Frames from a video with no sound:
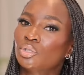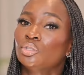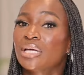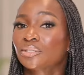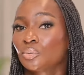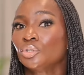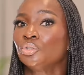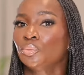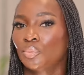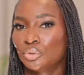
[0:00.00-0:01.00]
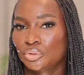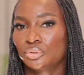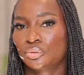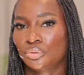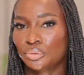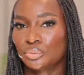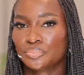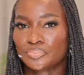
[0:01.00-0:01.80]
So that's what you want to do.